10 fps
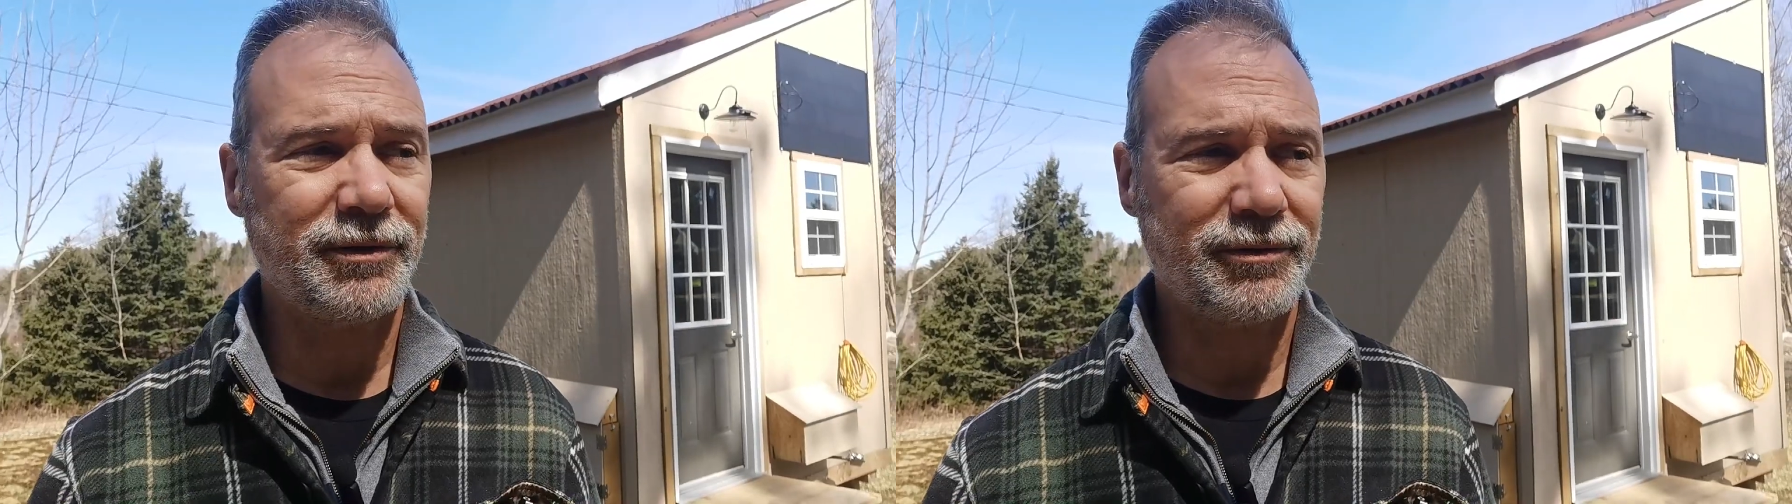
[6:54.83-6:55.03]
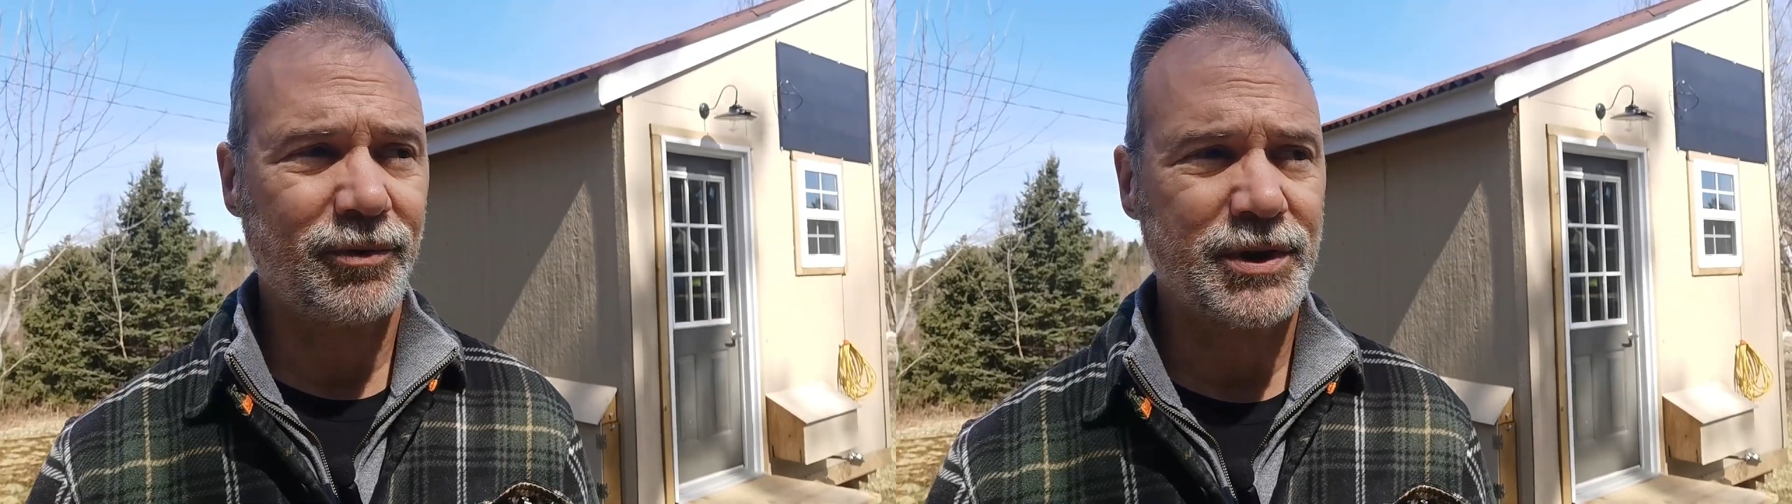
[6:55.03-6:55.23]

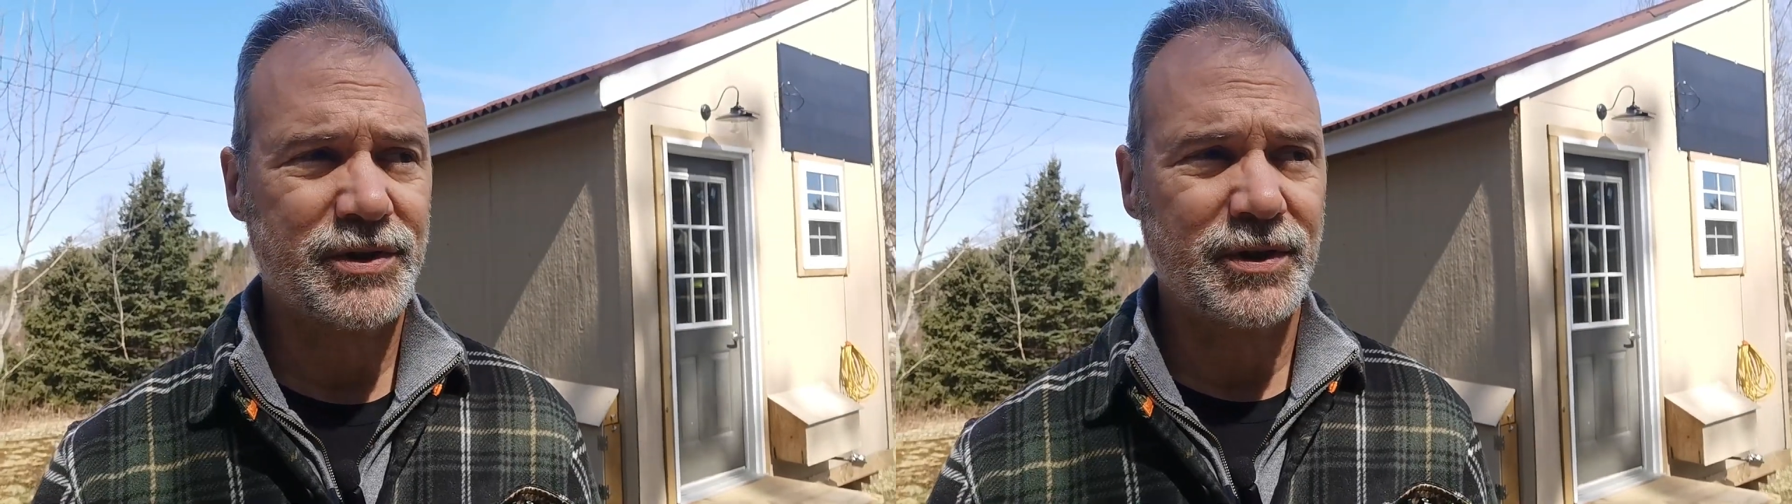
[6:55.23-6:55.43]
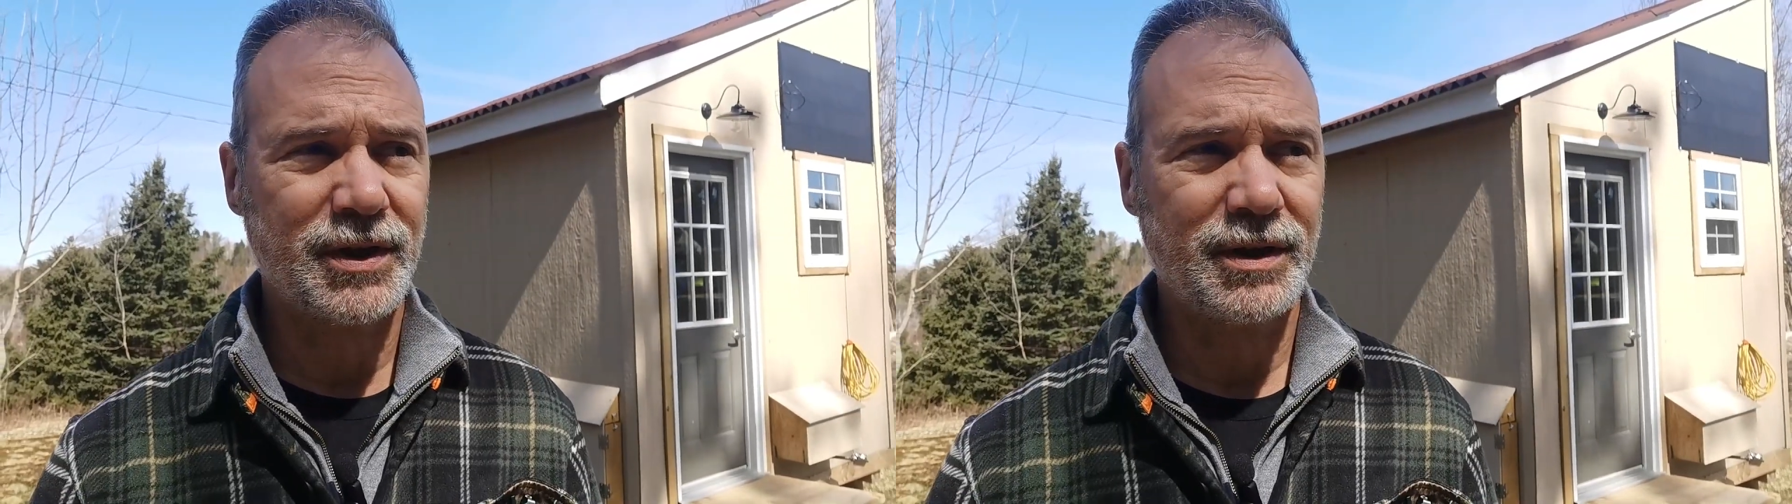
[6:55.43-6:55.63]
if
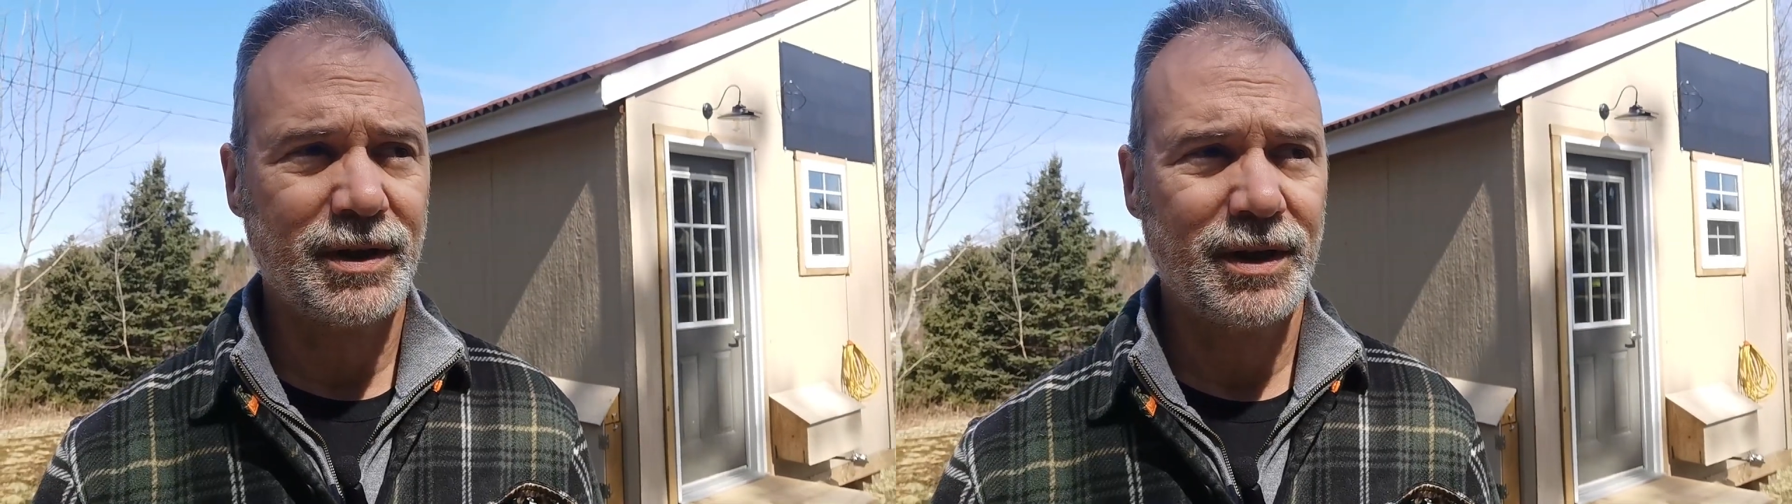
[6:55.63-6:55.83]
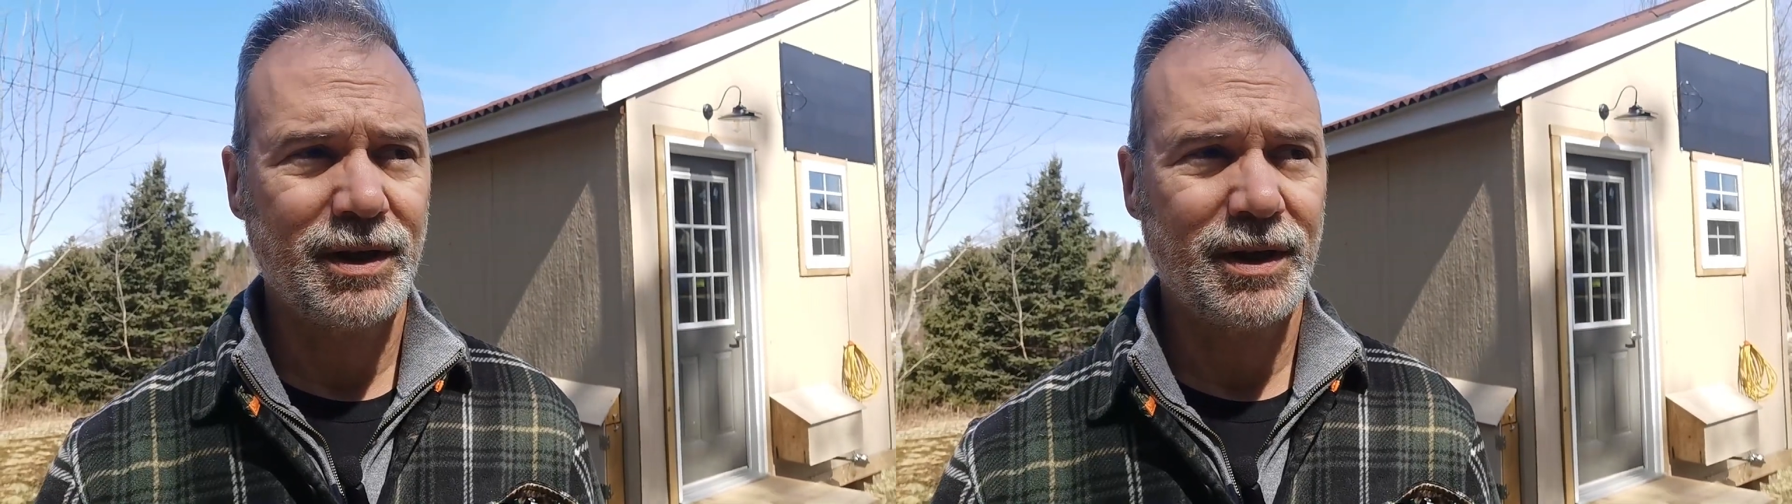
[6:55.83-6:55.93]
once uh,